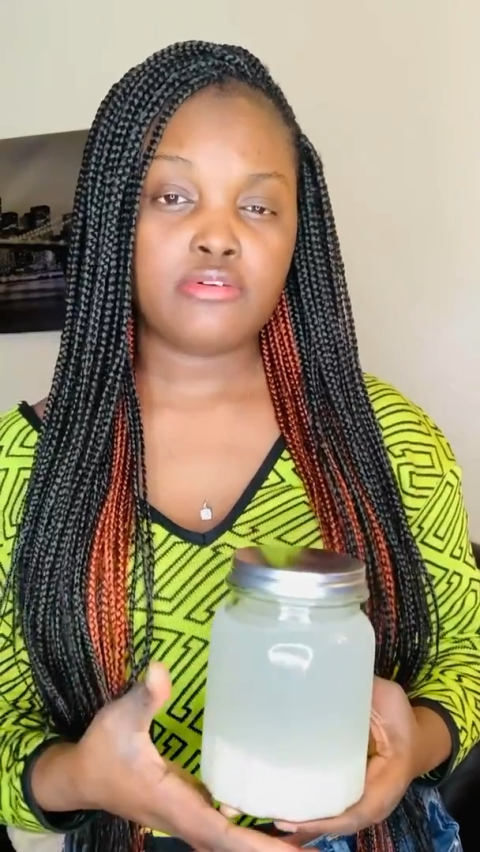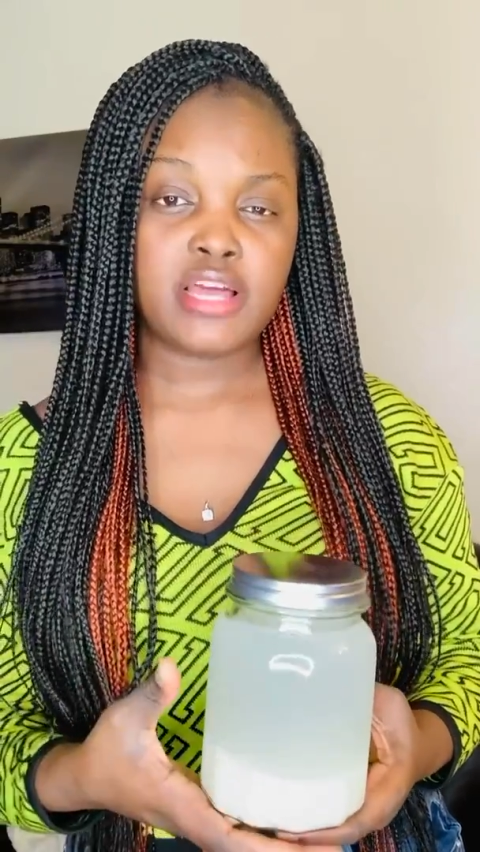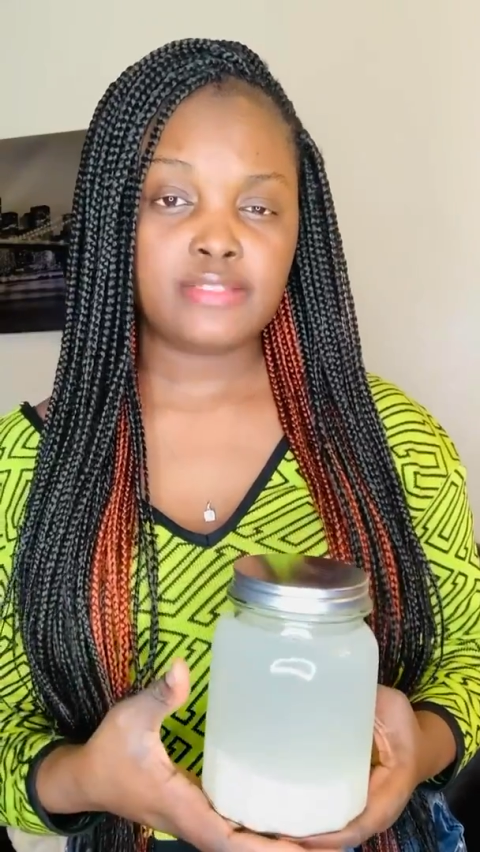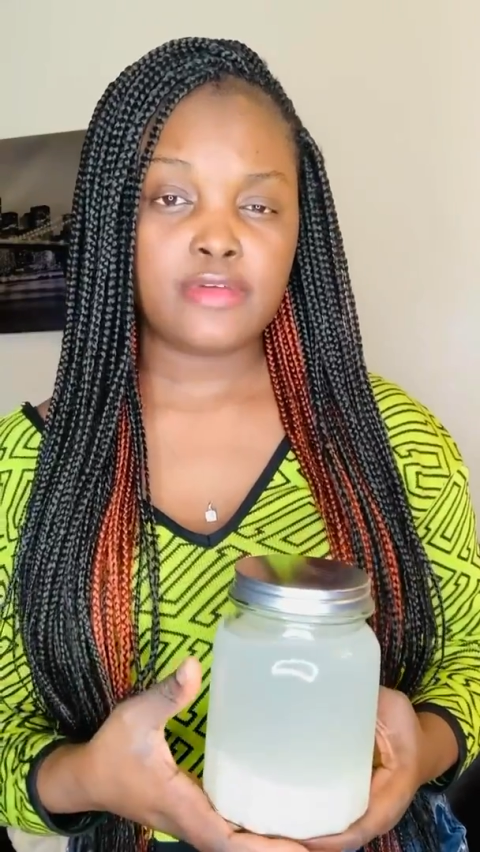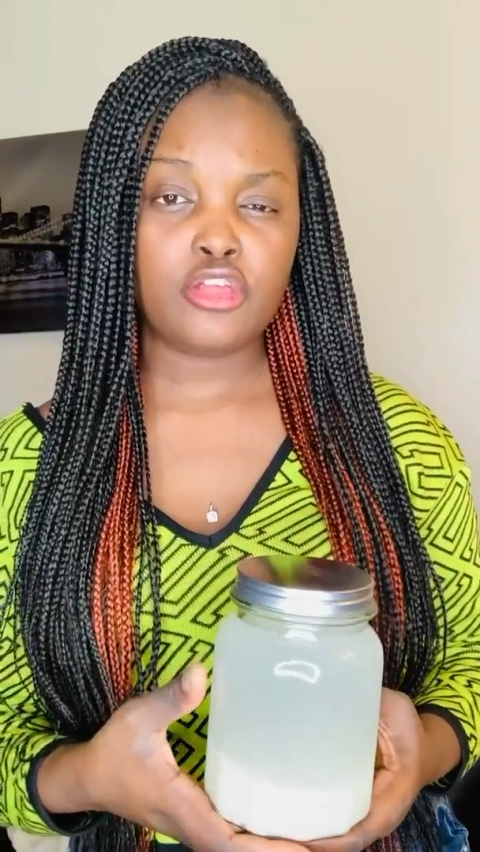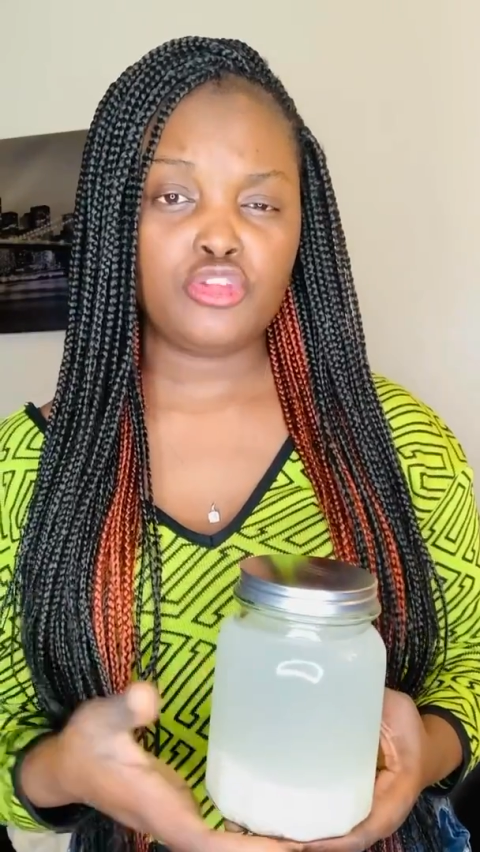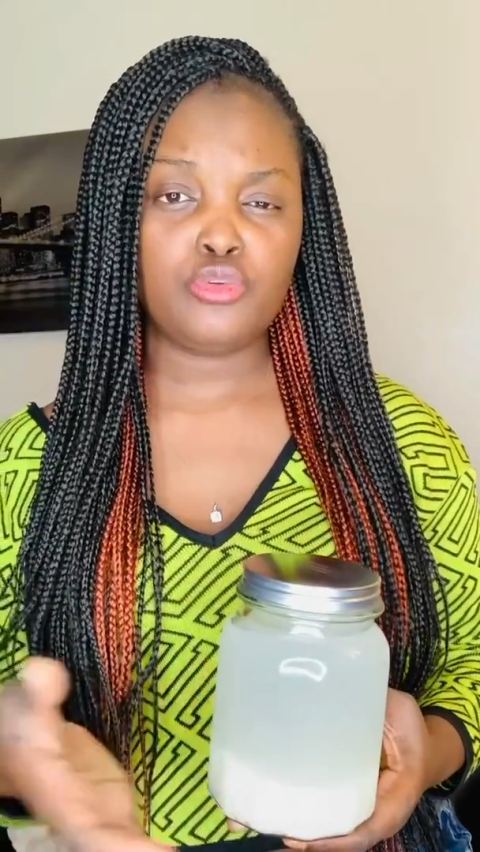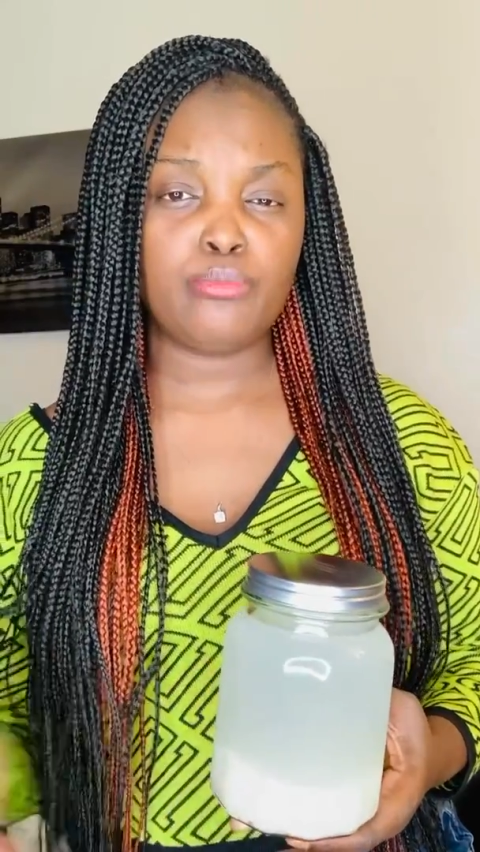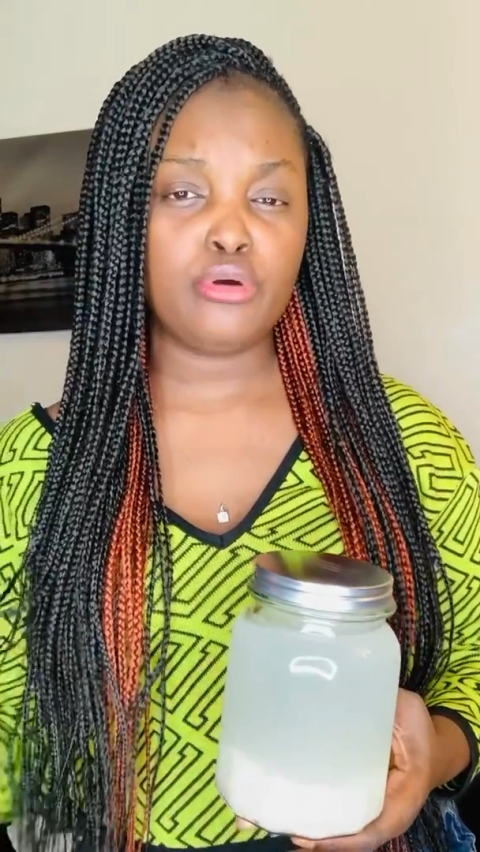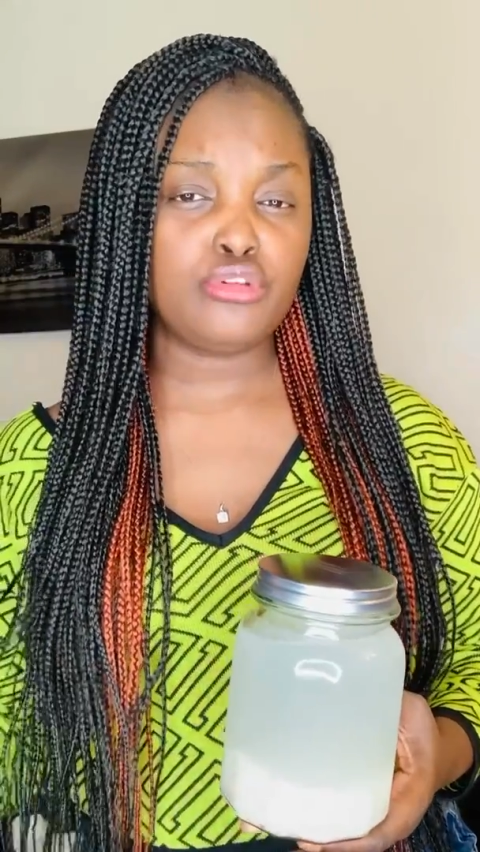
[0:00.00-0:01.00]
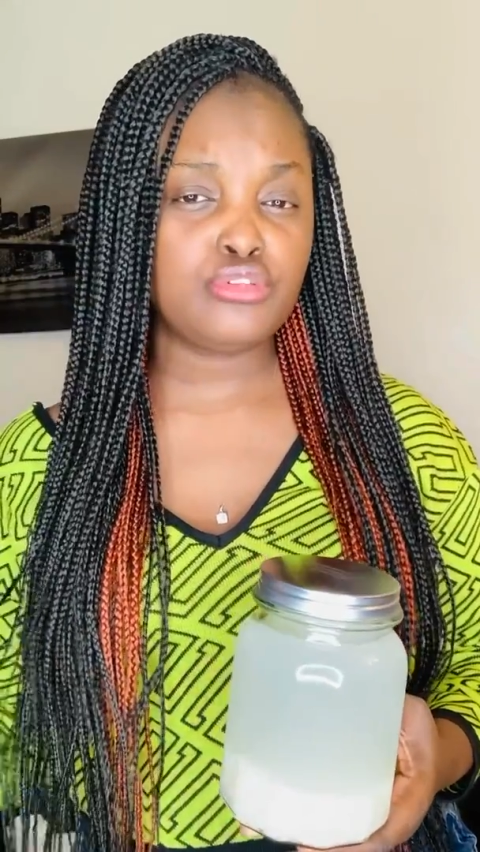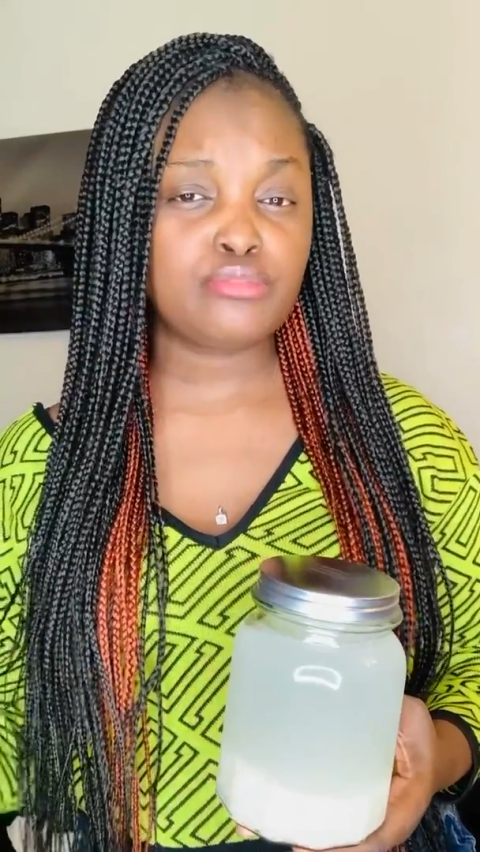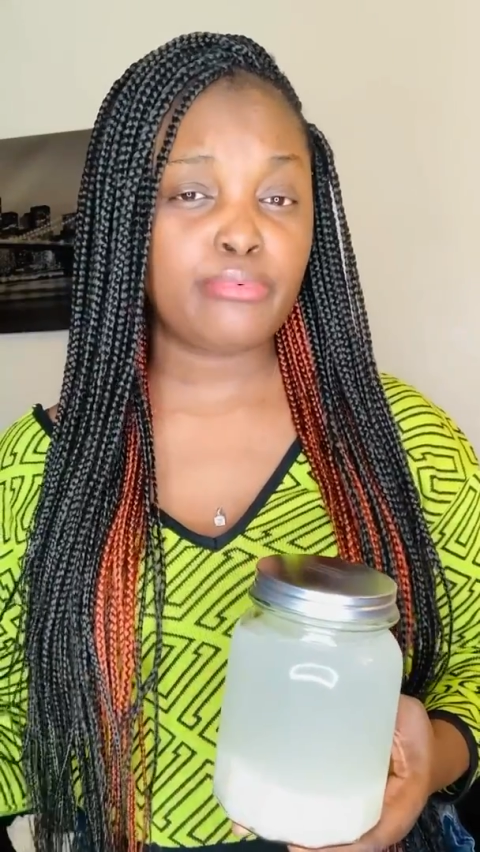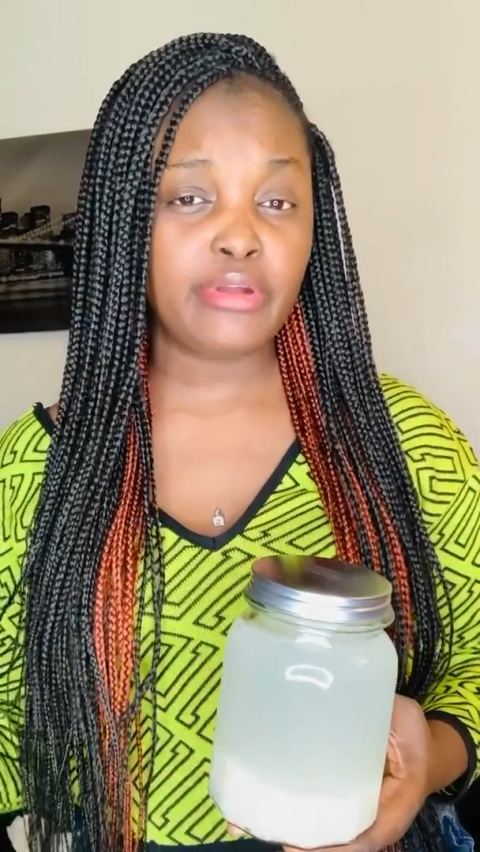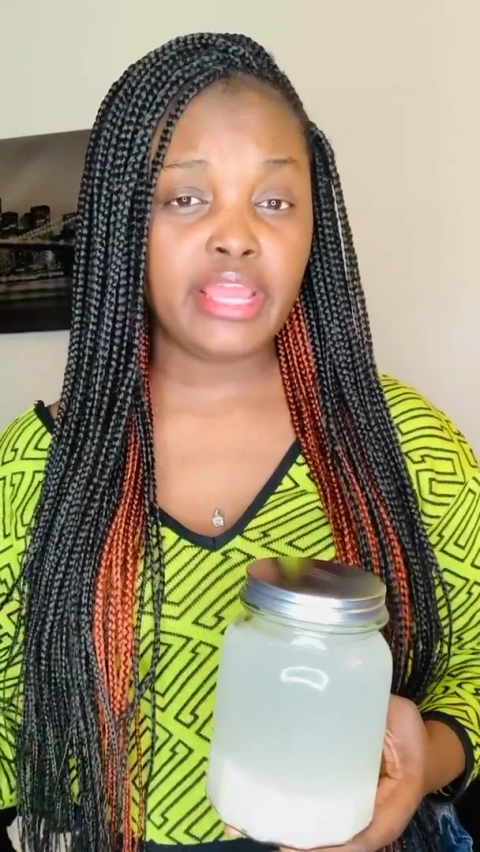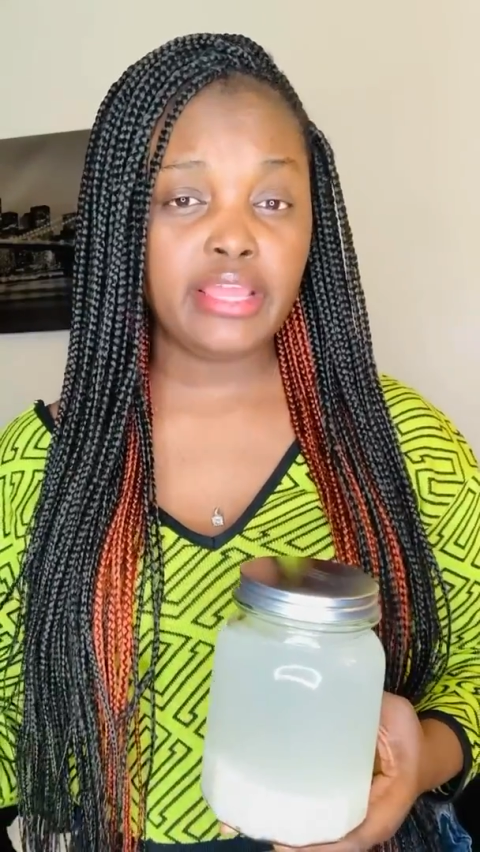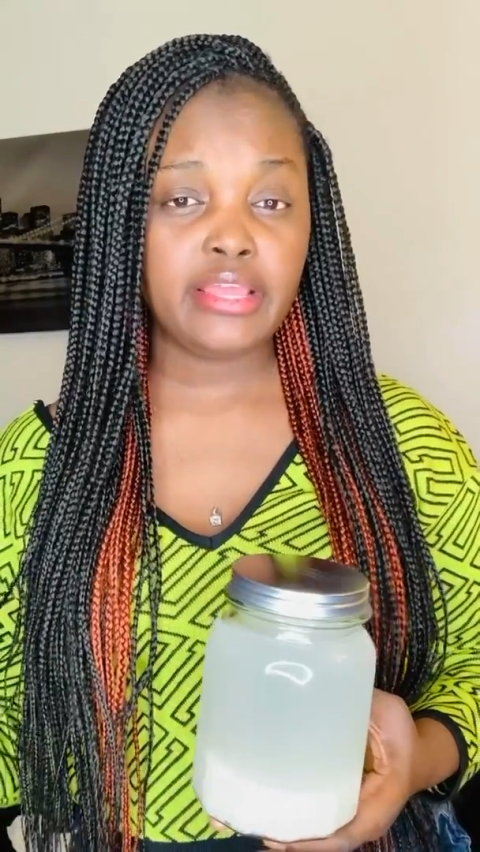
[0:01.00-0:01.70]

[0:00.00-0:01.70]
rice water in a bottle spray